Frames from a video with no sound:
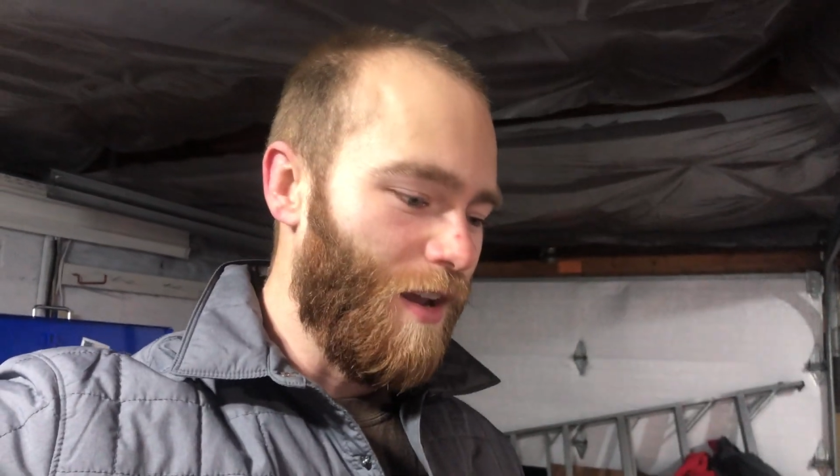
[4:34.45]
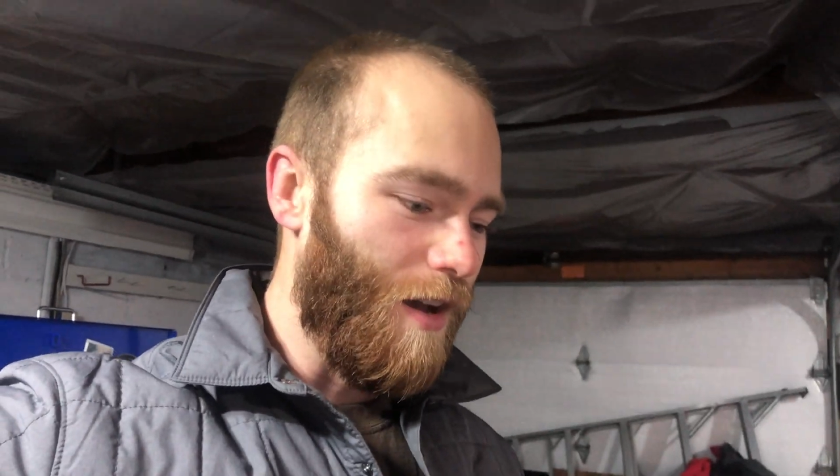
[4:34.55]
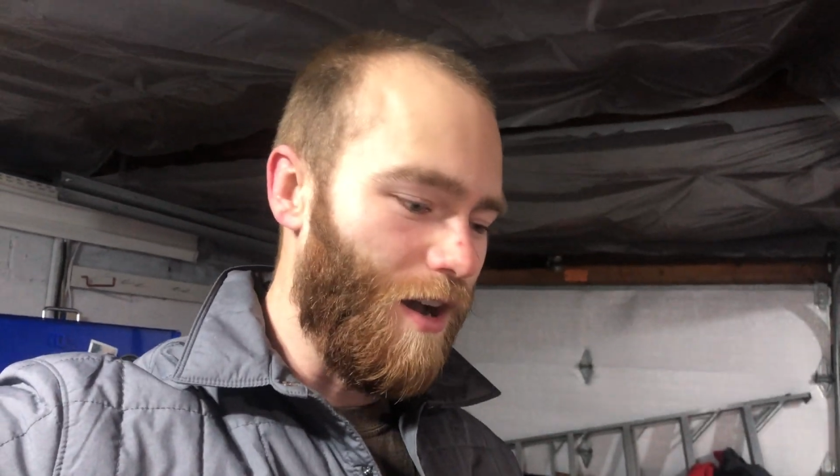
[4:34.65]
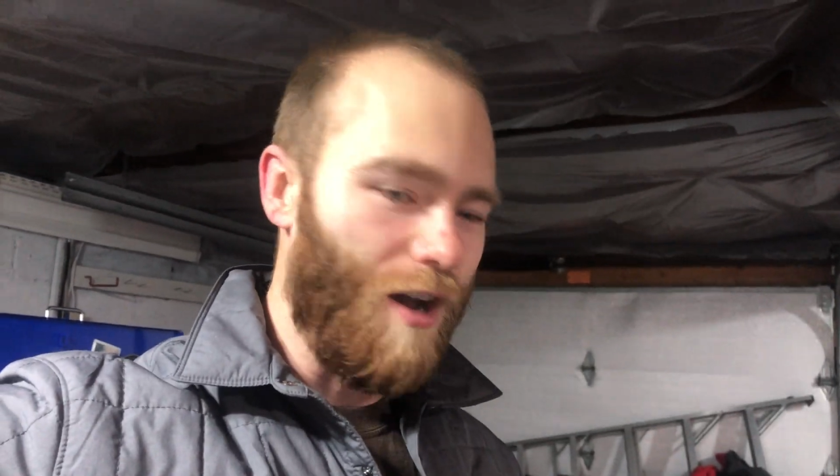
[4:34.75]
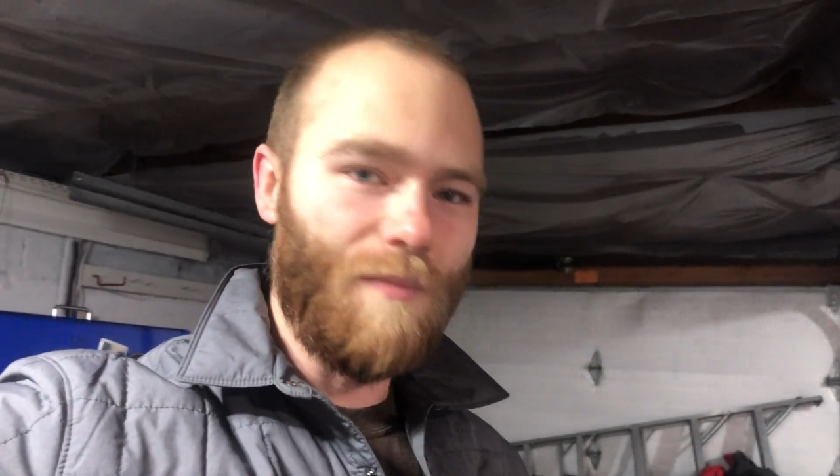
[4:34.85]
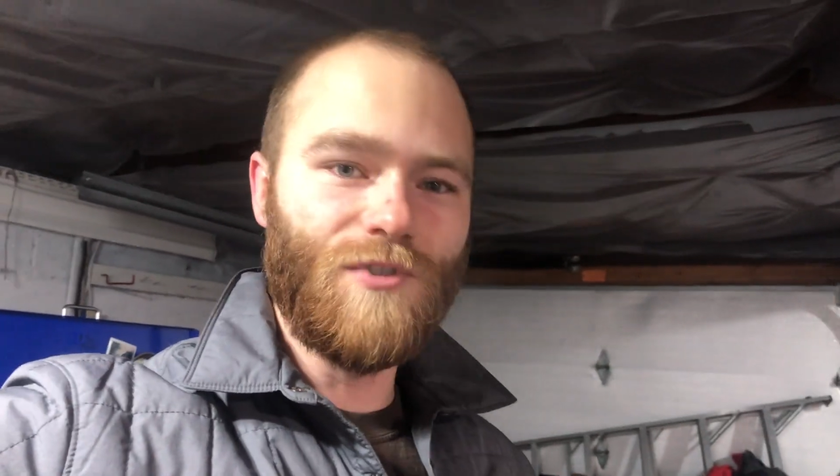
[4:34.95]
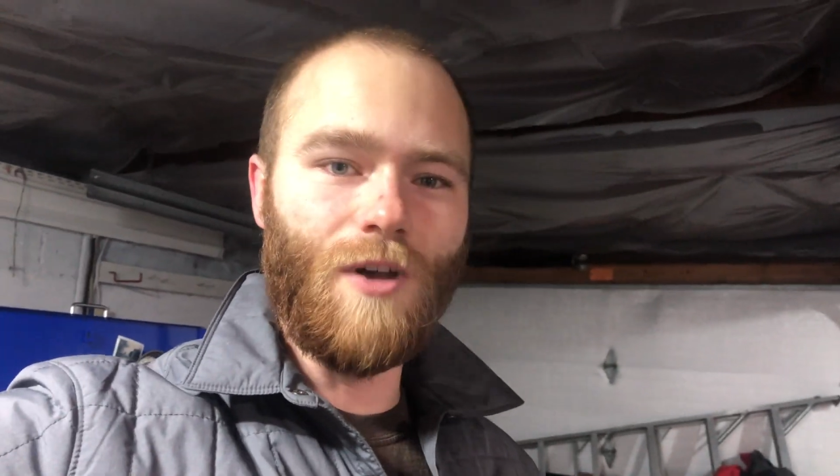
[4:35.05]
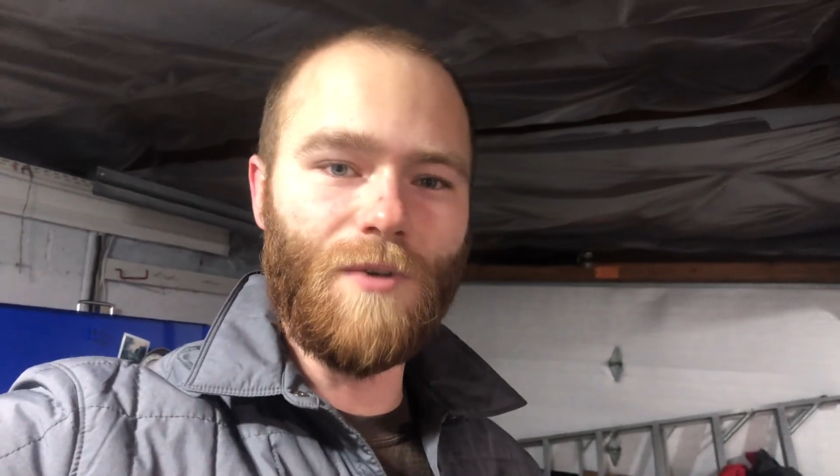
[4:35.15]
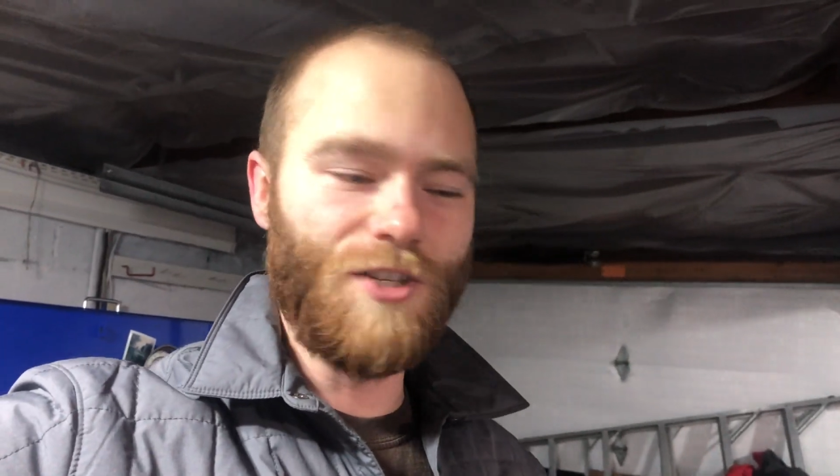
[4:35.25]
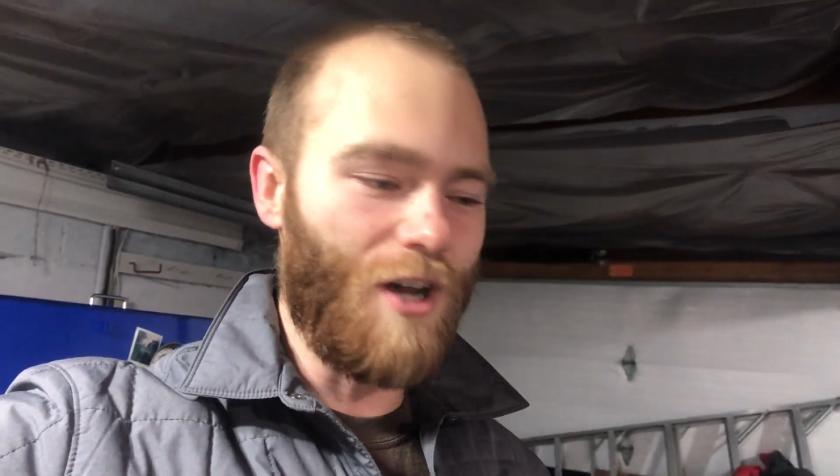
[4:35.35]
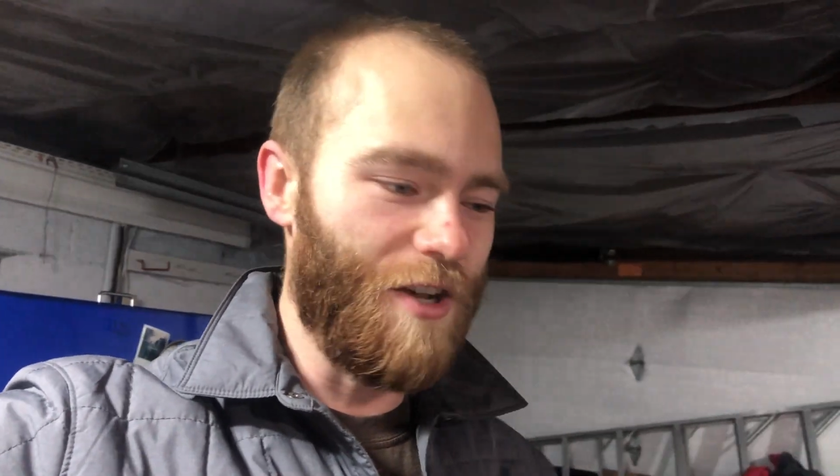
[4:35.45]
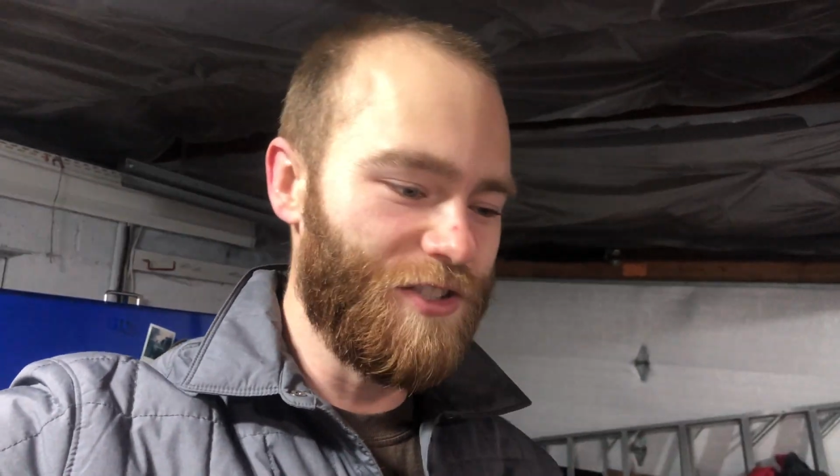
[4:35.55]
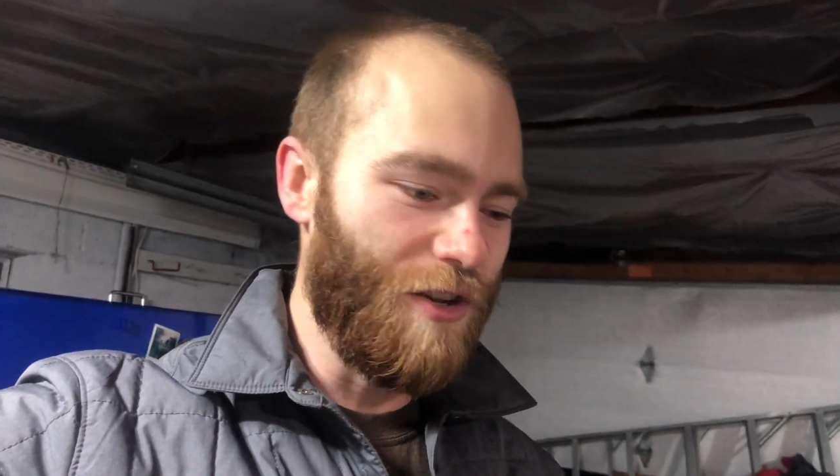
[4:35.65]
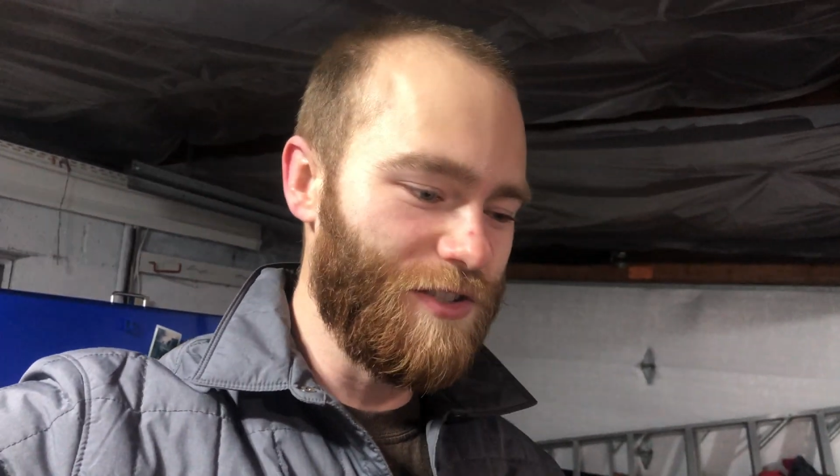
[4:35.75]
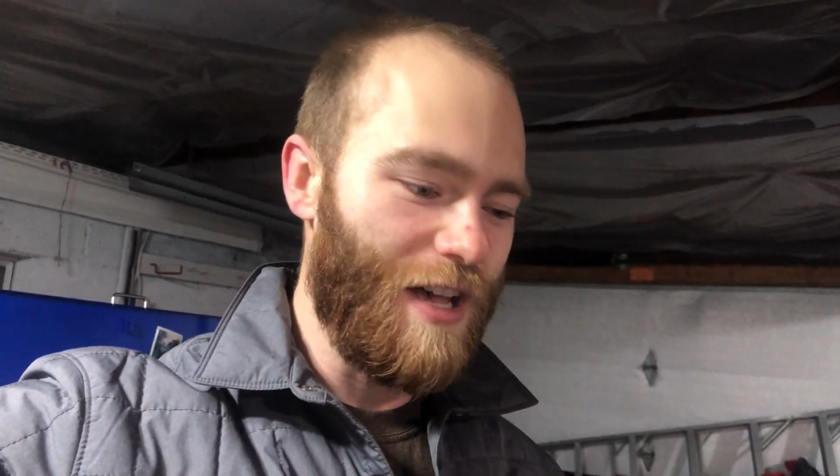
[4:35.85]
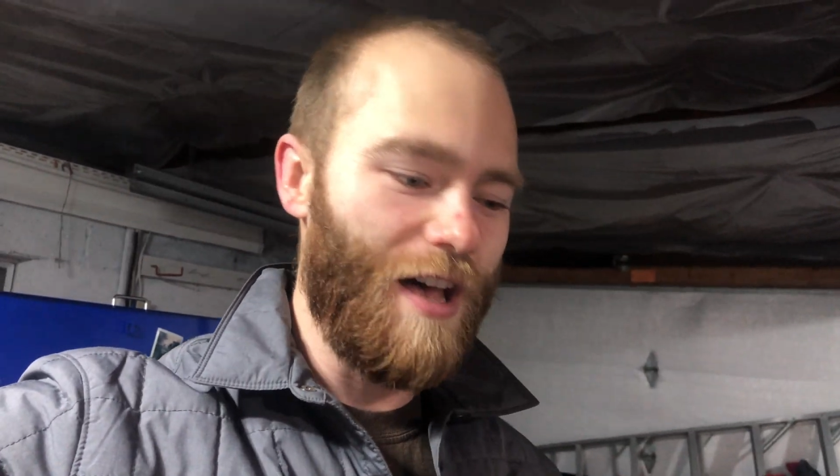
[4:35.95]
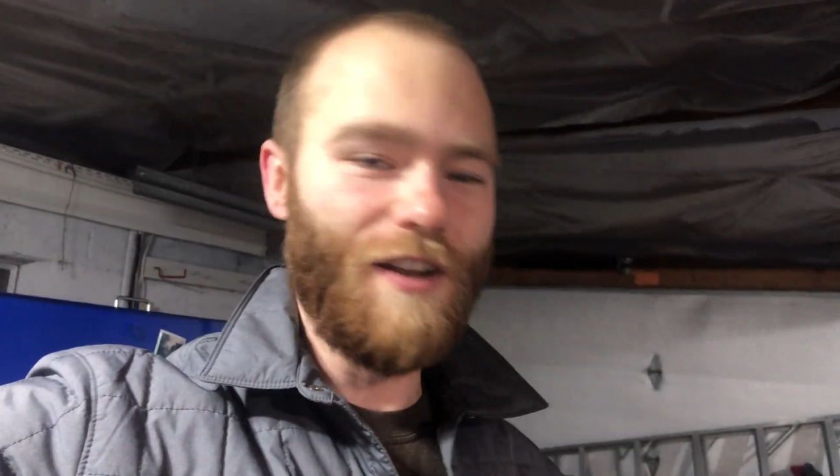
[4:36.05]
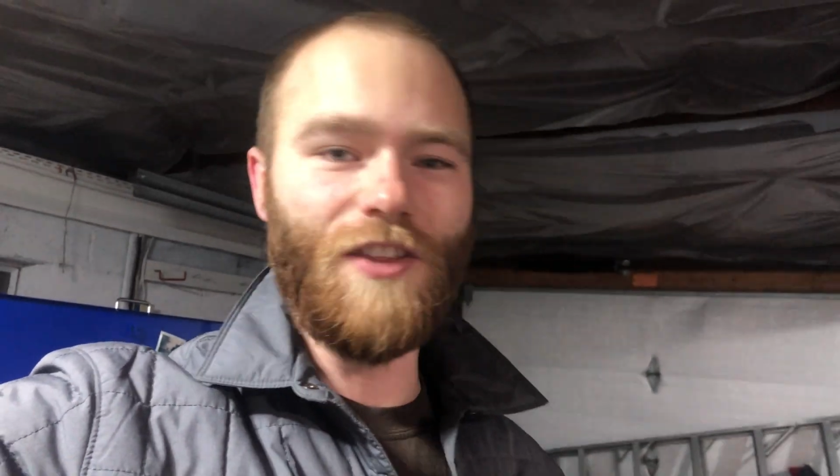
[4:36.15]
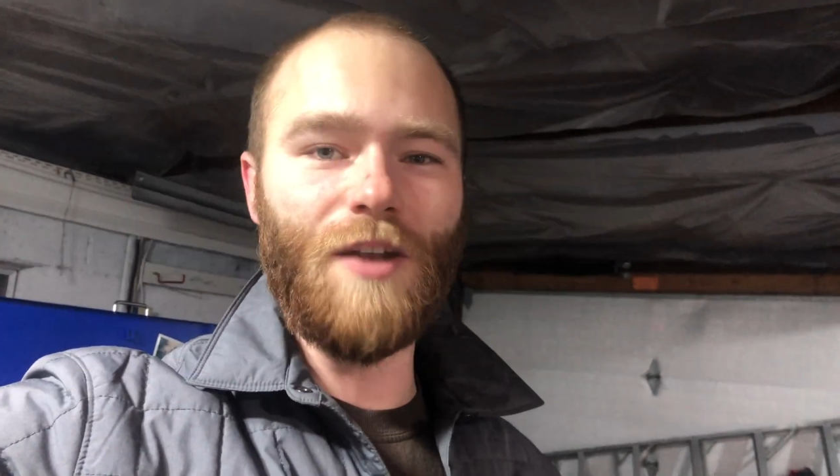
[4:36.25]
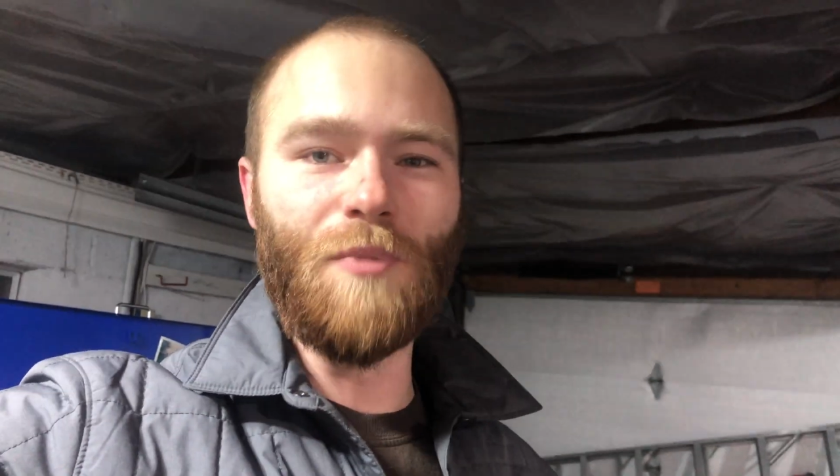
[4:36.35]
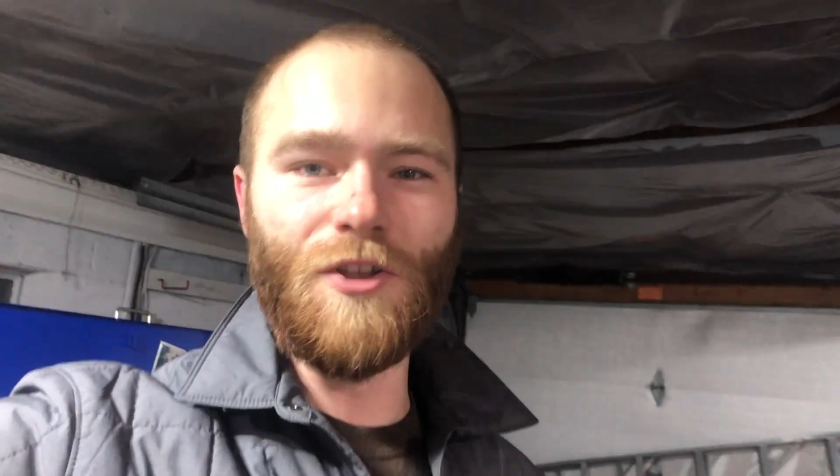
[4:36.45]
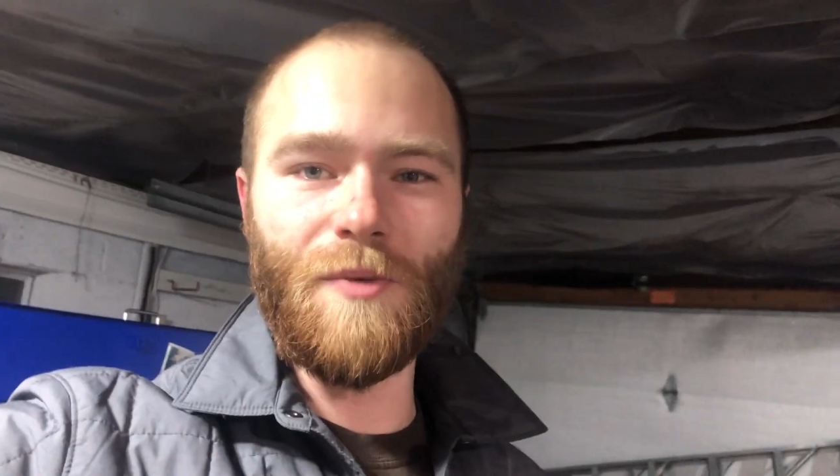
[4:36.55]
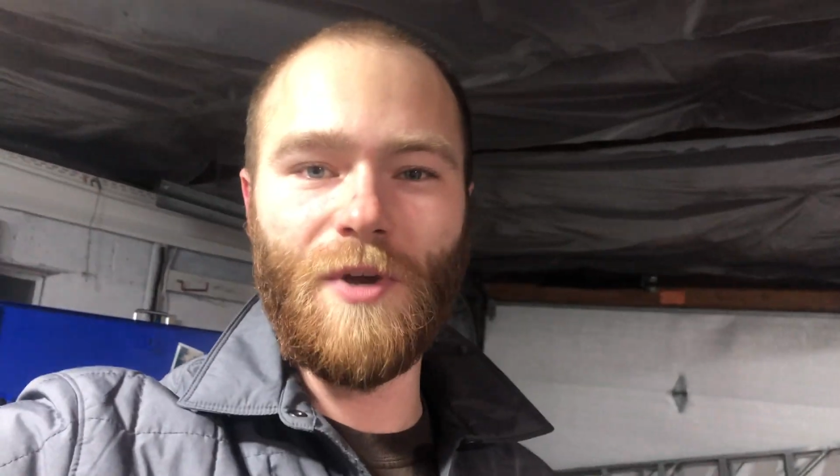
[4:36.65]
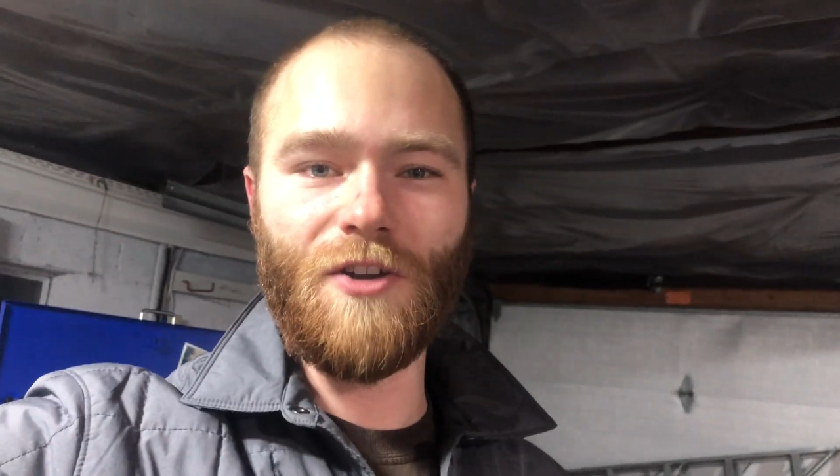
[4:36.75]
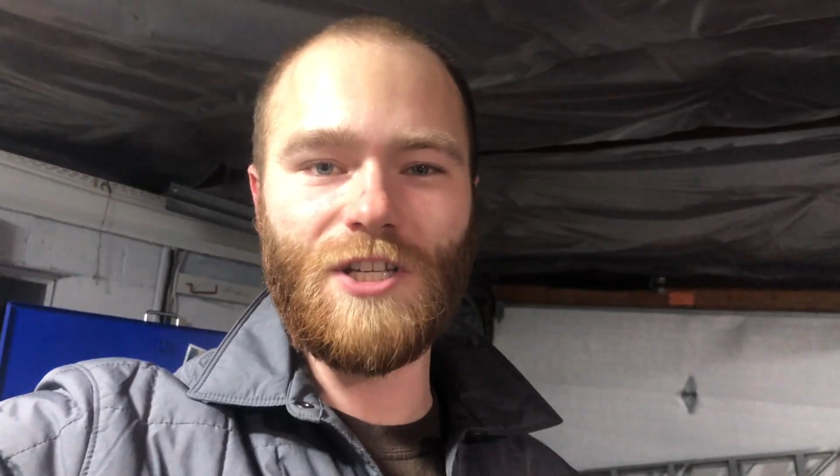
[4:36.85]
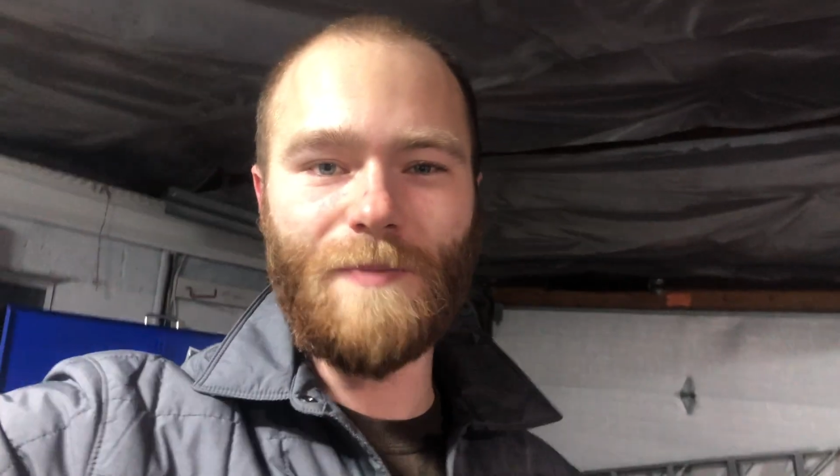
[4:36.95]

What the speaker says: So I'm gonna toss those on and then put the bigger